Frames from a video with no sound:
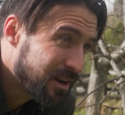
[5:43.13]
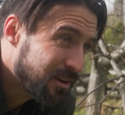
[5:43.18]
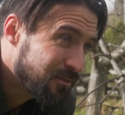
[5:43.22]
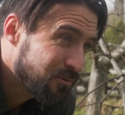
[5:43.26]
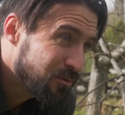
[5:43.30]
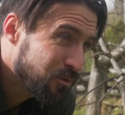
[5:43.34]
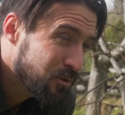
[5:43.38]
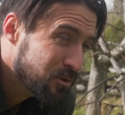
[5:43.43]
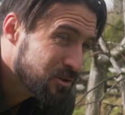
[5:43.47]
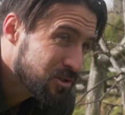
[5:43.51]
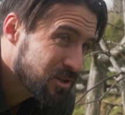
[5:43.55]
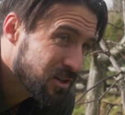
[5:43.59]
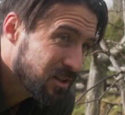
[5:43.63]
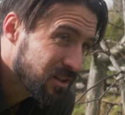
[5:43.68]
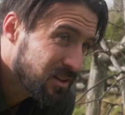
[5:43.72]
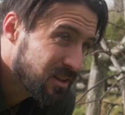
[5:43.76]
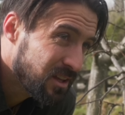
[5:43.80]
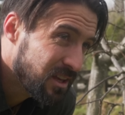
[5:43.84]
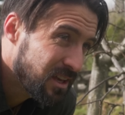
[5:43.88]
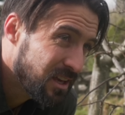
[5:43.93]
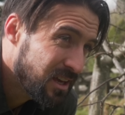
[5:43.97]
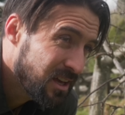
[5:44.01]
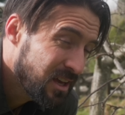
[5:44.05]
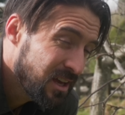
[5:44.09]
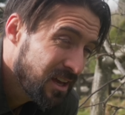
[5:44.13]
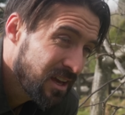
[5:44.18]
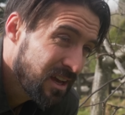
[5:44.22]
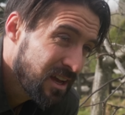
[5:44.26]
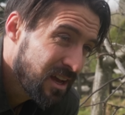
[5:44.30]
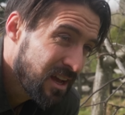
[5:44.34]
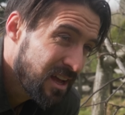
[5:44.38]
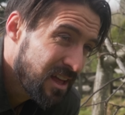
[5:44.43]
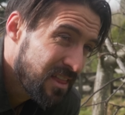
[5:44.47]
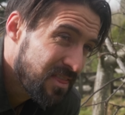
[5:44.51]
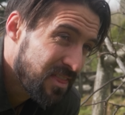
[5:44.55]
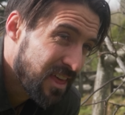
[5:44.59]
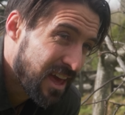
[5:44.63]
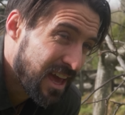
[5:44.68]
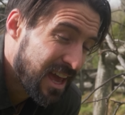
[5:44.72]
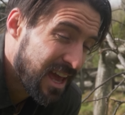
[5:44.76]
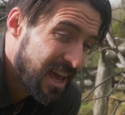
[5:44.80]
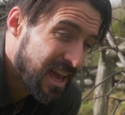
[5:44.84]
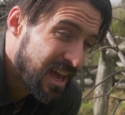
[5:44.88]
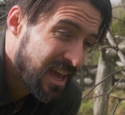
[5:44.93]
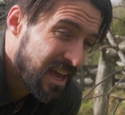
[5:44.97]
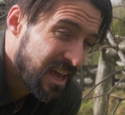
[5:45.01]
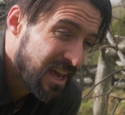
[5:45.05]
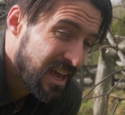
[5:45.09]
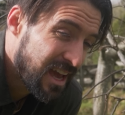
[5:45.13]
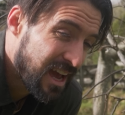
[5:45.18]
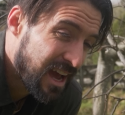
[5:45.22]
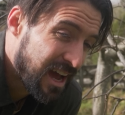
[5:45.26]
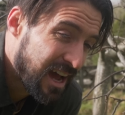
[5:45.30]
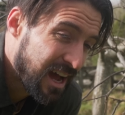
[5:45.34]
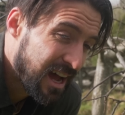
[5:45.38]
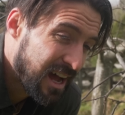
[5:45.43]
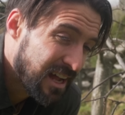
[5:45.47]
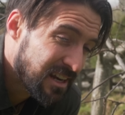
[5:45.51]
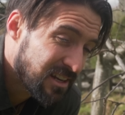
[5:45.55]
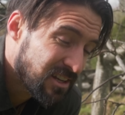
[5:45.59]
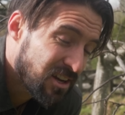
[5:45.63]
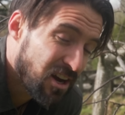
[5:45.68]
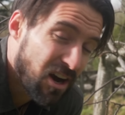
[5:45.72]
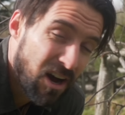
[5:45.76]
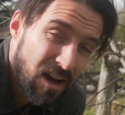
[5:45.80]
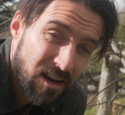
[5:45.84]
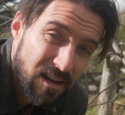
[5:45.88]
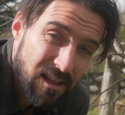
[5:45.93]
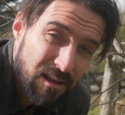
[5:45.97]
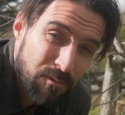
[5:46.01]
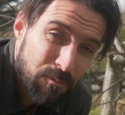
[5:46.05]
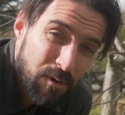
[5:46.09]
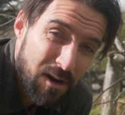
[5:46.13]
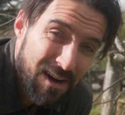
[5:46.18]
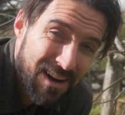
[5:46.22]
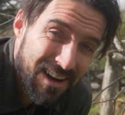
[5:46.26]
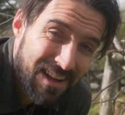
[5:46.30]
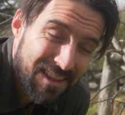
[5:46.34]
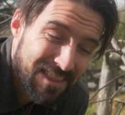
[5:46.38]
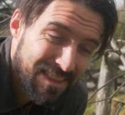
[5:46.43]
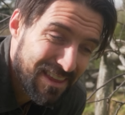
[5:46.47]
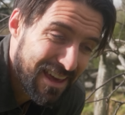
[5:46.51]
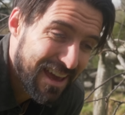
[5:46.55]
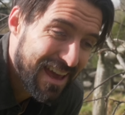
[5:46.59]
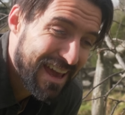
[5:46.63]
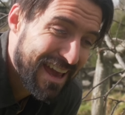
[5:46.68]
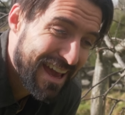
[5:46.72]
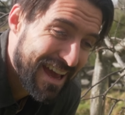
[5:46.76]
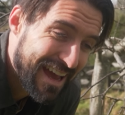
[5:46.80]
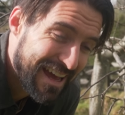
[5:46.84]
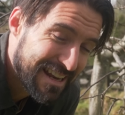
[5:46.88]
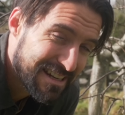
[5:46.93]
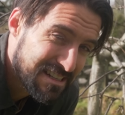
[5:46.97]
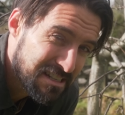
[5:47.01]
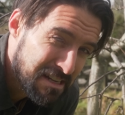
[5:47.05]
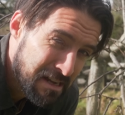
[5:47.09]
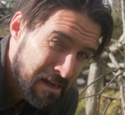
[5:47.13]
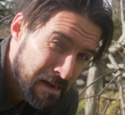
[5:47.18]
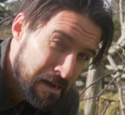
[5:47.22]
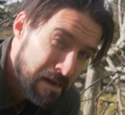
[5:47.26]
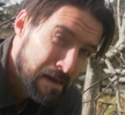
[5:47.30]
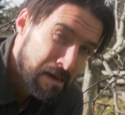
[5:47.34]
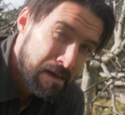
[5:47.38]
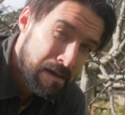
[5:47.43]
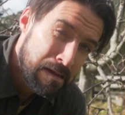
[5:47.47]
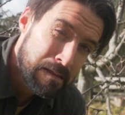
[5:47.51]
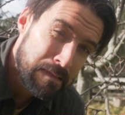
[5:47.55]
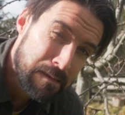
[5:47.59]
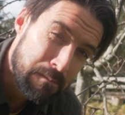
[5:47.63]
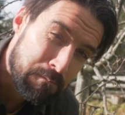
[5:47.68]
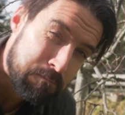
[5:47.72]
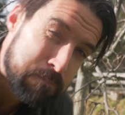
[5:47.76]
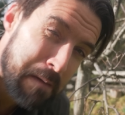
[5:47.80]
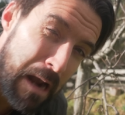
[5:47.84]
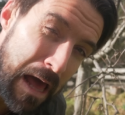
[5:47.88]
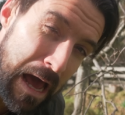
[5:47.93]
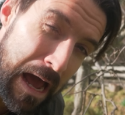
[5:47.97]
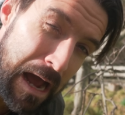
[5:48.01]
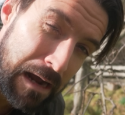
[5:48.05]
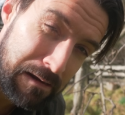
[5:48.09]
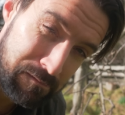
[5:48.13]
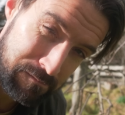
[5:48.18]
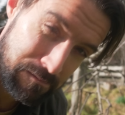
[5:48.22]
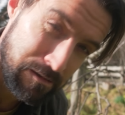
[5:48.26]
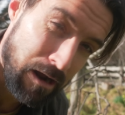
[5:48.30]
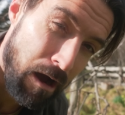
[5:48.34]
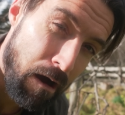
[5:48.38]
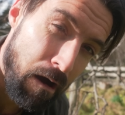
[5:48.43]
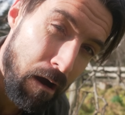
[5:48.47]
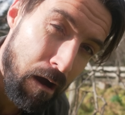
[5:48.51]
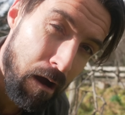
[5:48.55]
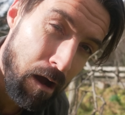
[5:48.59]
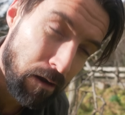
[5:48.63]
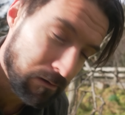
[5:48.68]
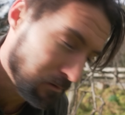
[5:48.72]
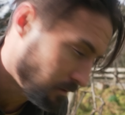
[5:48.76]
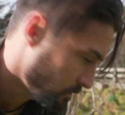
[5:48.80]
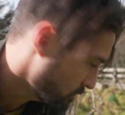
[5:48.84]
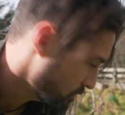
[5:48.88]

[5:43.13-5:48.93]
unfortunately, they had codling moth and the black dot.